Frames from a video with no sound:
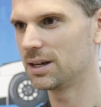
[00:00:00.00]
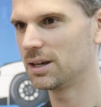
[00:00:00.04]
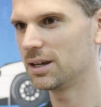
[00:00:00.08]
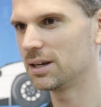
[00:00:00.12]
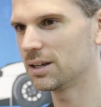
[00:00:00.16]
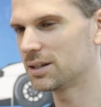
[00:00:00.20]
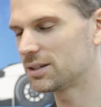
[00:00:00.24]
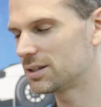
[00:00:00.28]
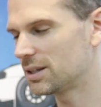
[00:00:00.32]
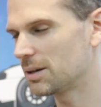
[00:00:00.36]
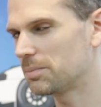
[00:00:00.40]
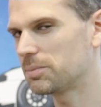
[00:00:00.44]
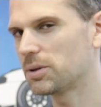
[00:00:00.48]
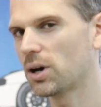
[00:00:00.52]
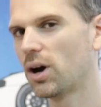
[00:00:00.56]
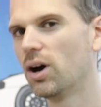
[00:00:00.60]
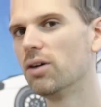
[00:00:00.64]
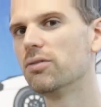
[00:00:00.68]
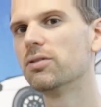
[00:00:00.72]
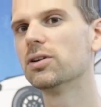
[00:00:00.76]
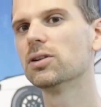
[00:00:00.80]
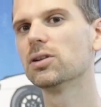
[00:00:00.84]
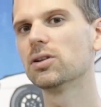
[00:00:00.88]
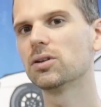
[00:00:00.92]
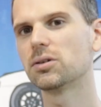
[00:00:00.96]
Except
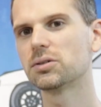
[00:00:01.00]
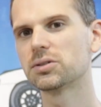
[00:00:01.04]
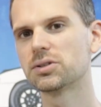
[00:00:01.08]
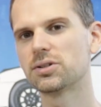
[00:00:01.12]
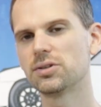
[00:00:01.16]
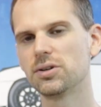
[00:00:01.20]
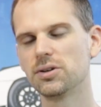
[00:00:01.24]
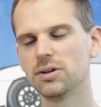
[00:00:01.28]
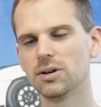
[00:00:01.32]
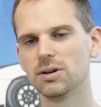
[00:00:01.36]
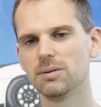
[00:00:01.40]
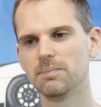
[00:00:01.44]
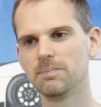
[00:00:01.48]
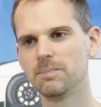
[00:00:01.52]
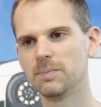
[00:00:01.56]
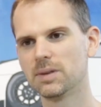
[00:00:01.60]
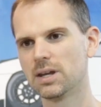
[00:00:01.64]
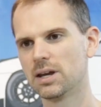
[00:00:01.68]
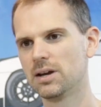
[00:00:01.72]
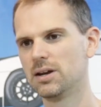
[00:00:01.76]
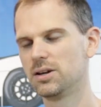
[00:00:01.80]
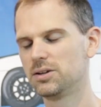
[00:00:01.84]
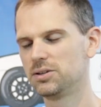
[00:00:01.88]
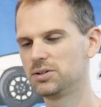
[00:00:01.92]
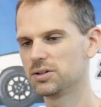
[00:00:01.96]
over long term,
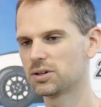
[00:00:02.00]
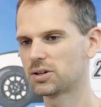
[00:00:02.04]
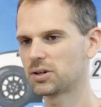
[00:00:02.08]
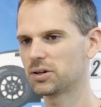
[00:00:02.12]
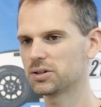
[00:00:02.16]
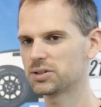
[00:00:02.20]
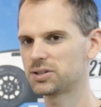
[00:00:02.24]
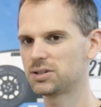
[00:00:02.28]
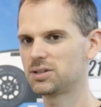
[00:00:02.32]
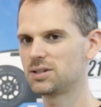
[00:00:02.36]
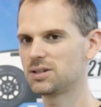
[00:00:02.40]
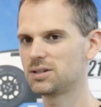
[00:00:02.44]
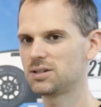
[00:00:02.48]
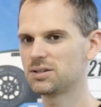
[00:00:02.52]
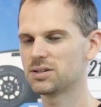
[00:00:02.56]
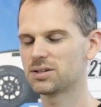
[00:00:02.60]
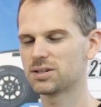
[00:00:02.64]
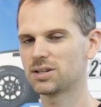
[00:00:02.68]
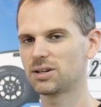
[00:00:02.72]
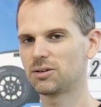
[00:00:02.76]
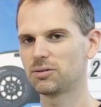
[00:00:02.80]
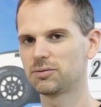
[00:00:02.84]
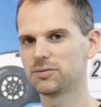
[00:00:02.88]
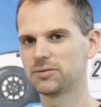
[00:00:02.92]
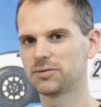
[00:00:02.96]
you're costing
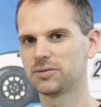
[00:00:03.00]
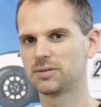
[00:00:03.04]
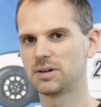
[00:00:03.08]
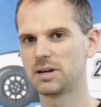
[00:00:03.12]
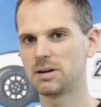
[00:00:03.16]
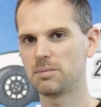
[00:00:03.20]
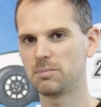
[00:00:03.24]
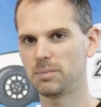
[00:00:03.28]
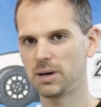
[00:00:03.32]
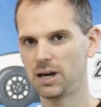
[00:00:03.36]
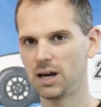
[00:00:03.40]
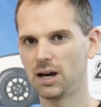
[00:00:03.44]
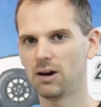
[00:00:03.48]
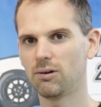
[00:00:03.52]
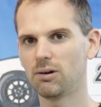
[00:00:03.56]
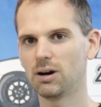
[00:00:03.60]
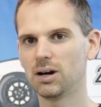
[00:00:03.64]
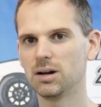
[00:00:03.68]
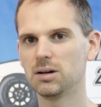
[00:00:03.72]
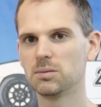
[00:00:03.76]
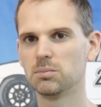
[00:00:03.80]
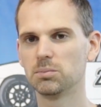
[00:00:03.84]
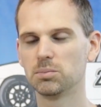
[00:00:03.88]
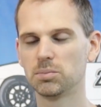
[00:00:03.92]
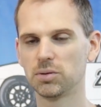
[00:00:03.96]
yourself
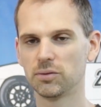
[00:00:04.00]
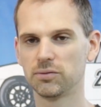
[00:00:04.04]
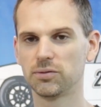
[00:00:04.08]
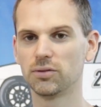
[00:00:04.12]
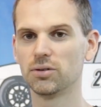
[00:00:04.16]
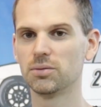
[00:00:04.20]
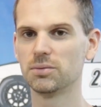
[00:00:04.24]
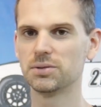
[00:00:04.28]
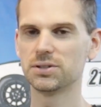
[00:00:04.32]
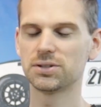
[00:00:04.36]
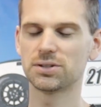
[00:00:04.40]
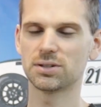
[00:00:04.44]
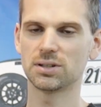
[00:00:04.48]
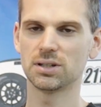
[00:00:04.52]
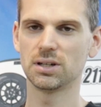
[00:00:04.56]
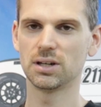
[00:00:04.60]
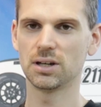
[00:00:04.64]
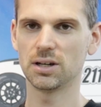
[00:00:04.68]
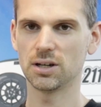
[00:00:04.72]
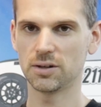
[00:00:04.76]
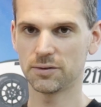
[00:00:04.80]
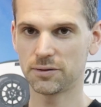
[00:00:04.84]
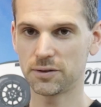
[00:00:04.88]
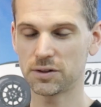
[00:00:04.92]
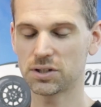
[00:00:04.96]
power, performance,
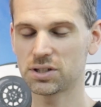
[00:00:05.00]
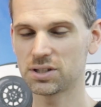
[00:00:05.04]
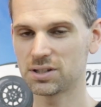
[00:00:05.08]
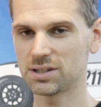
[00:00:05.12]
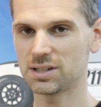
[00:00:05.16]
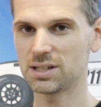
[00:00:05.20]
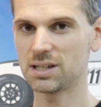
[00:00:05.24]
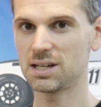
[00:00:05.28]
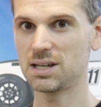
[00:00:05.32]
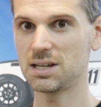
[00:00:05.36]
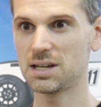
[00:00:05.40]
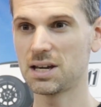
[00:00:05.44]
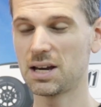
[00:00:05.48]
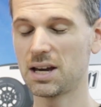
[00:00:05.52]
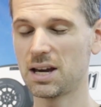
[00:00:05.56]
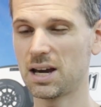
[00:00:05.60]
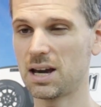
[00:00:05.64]
efficiency,